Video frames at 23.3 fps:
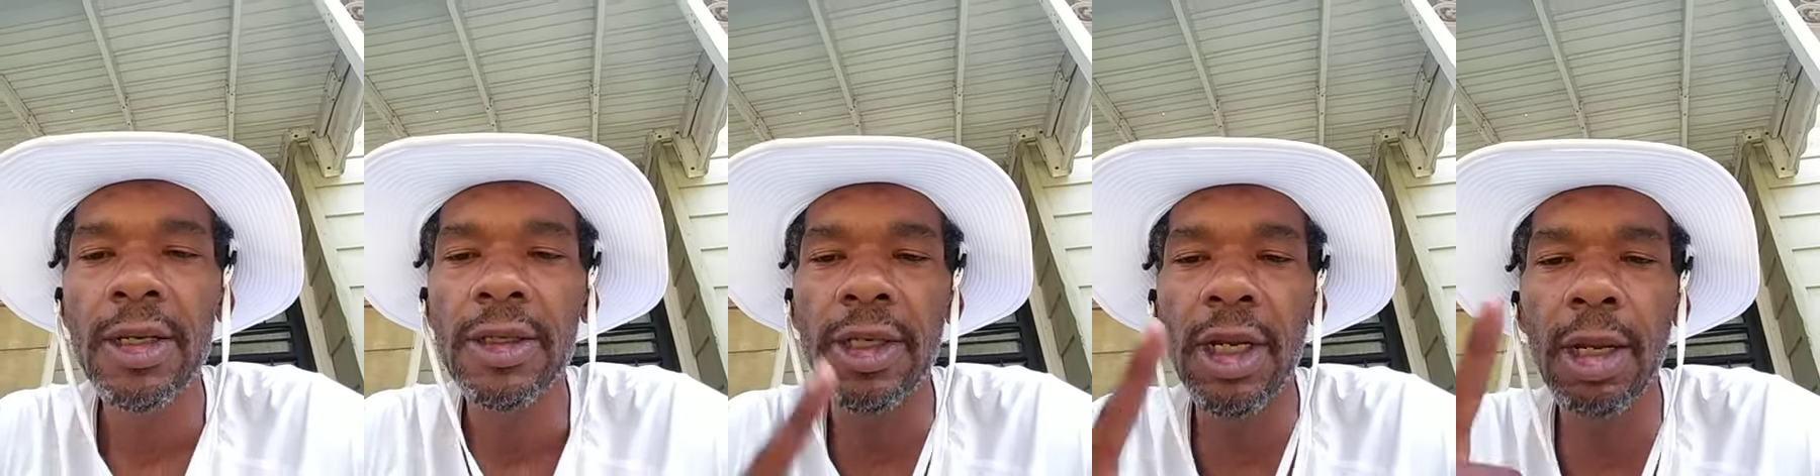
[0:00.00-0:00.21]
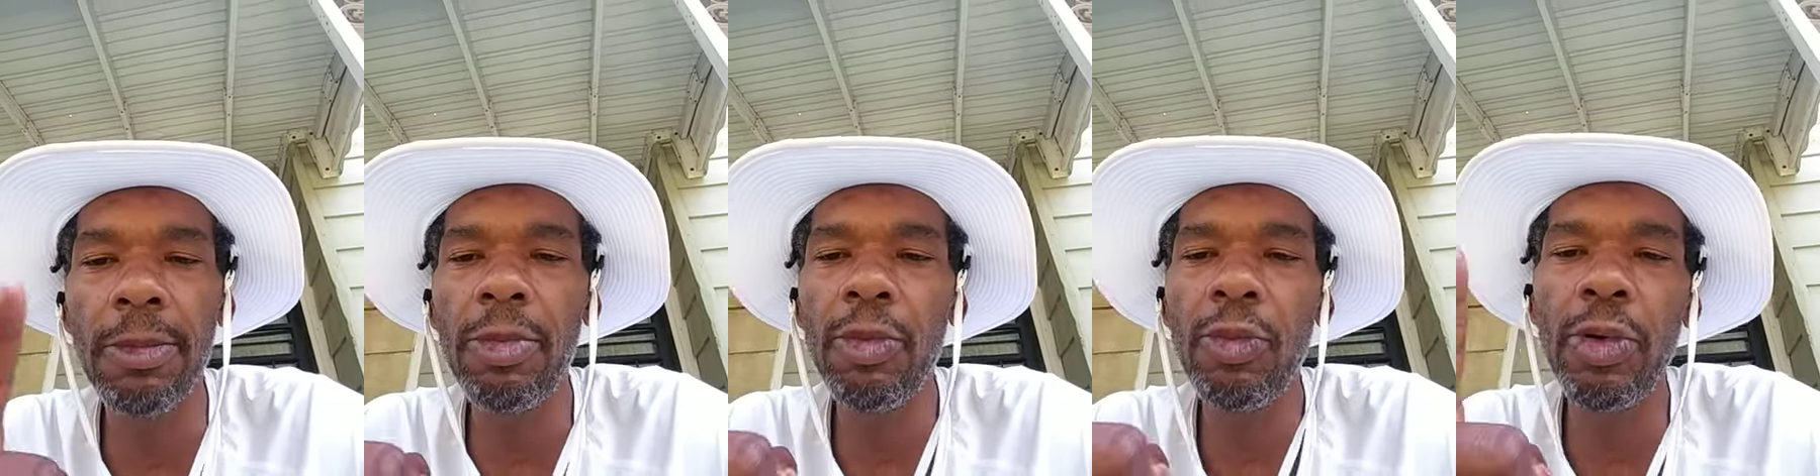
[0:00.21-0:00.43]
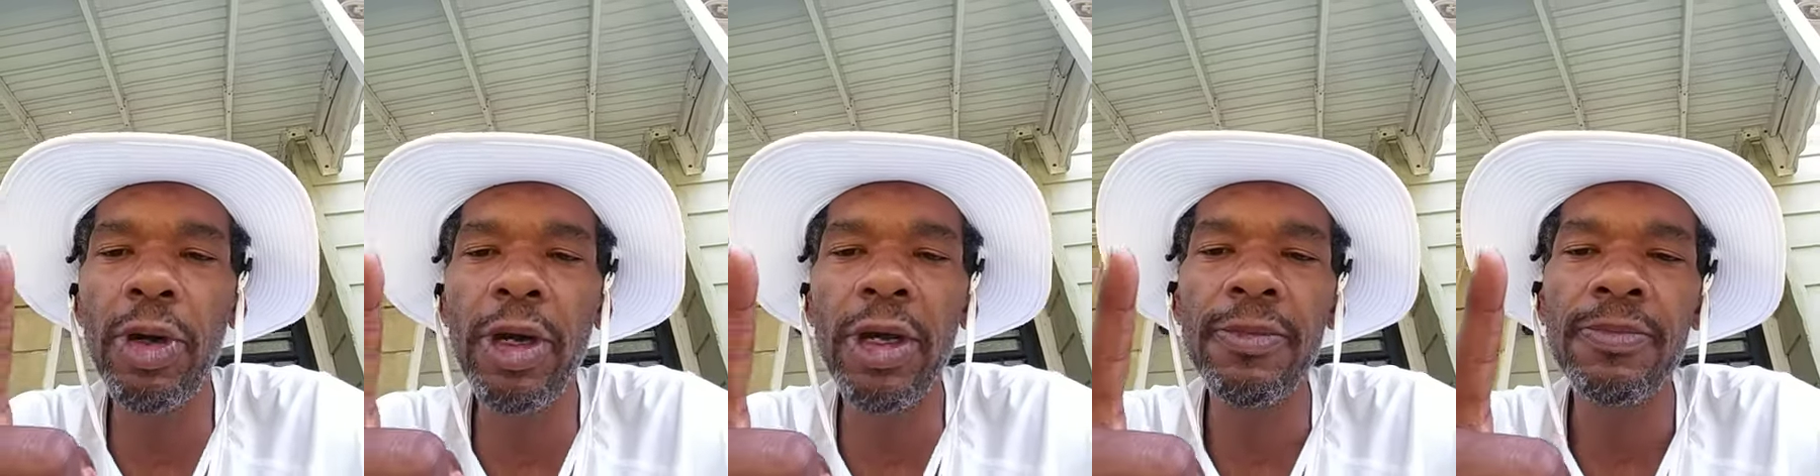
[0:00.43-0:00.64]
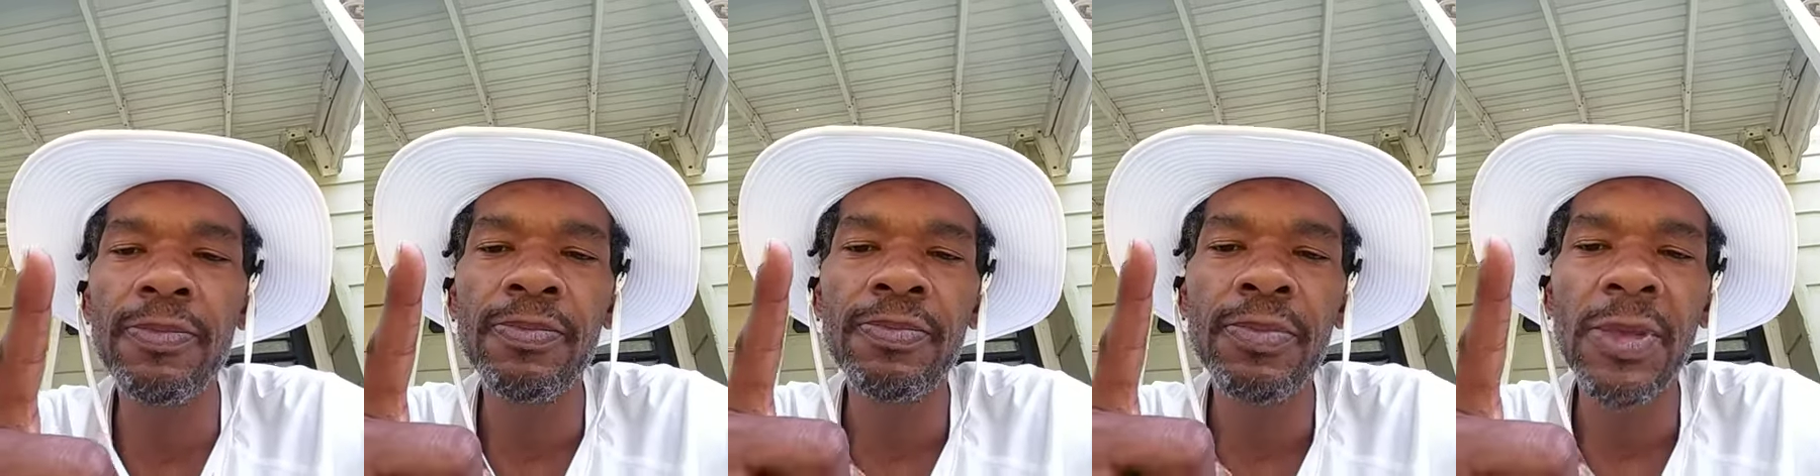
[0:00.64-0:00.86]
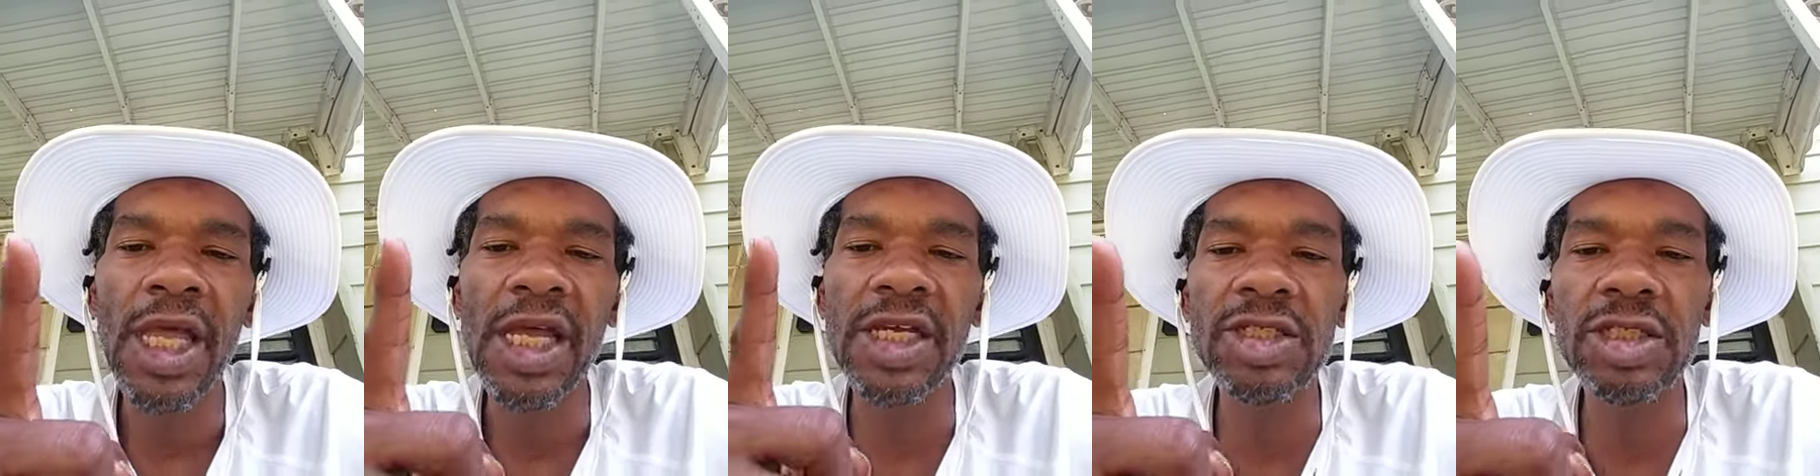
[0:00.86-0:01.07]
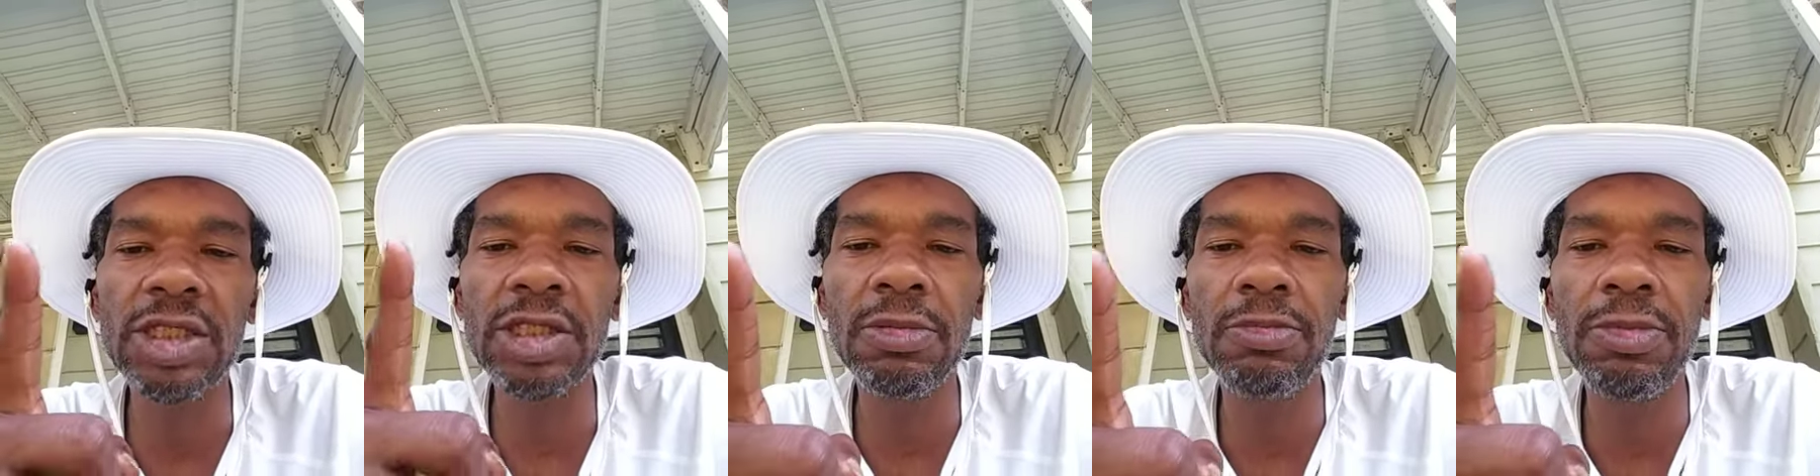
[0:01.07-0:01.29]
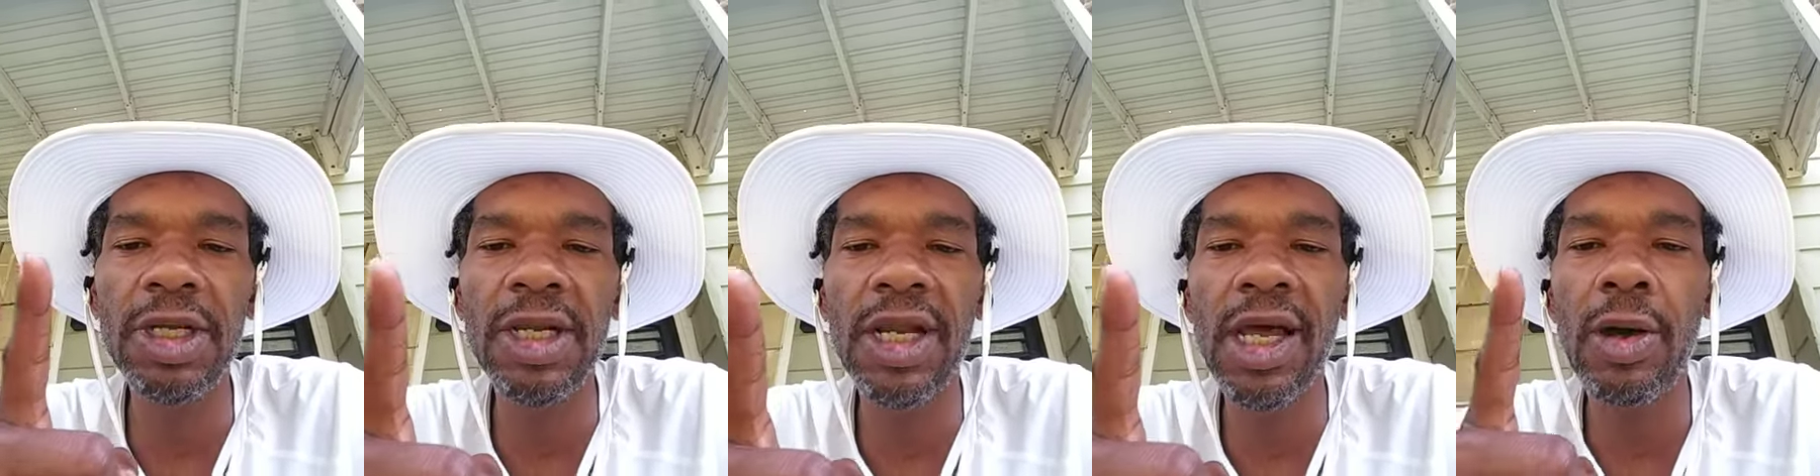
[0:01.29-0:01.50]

number one, it shouldn't be